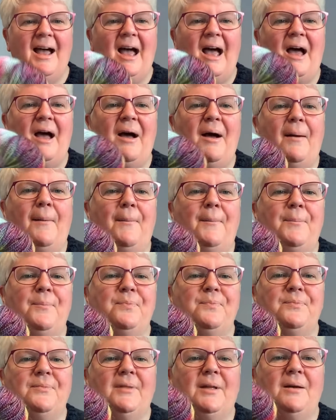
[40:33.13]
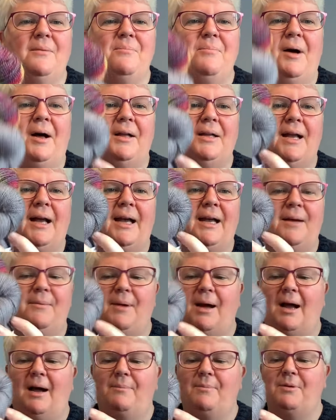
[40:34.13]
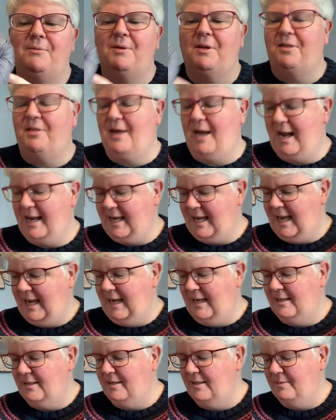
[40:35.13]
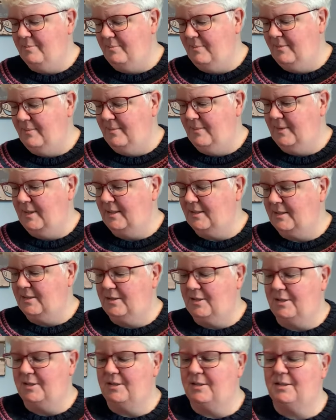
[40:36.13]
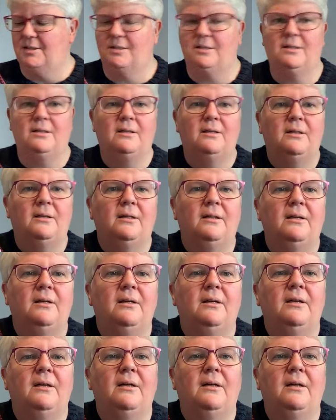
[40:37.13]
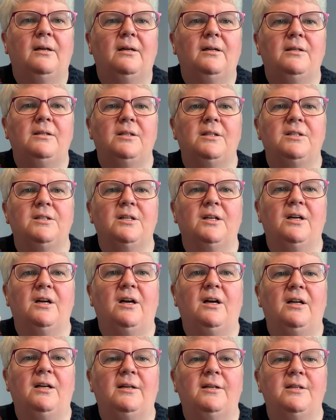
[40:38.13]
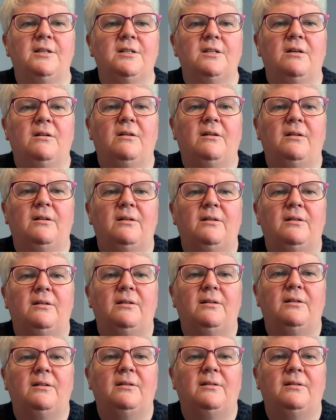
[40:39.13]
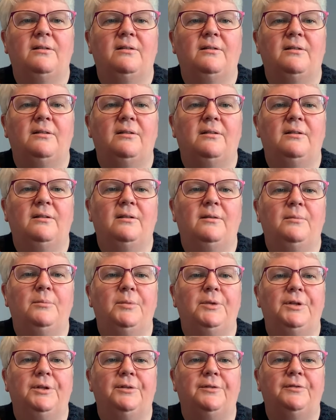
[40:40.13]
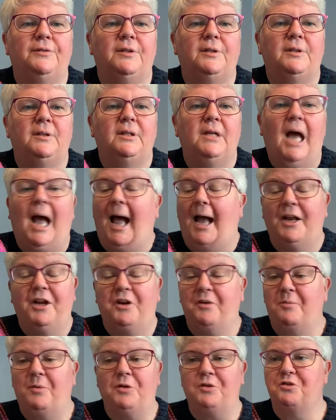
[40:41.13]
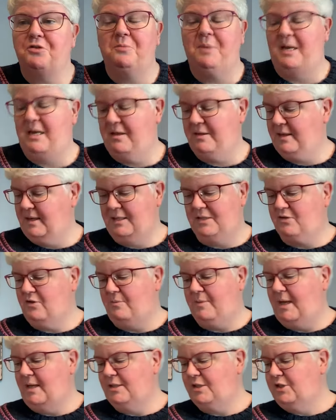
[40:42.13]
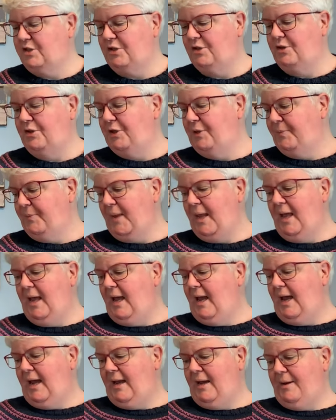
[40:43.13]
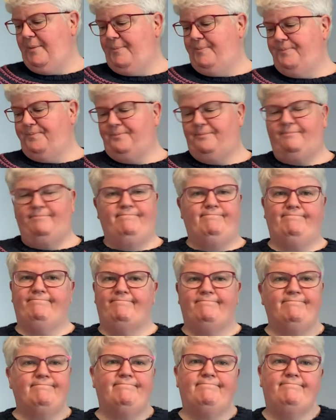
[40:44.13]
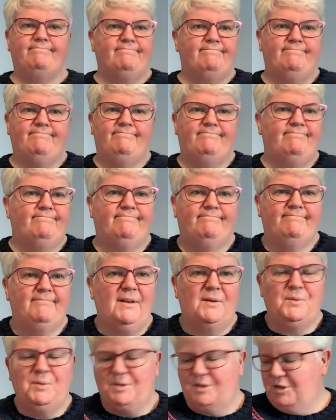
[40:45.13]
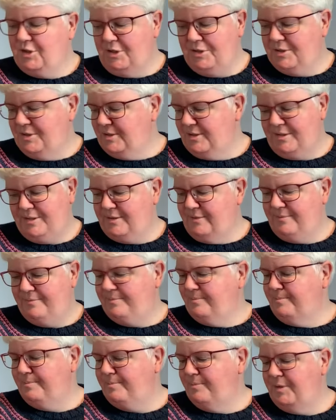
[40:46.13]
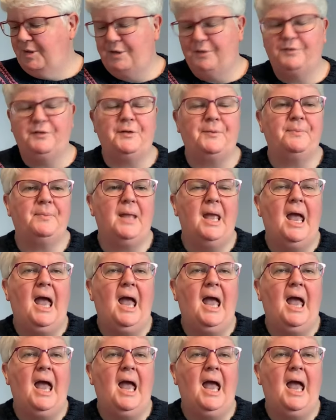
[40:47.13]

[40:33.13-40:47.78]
But I am happy with that. Again, it's just the colours. Oh, beautiful. I could have bought so many things from that stall. It was just beautiful.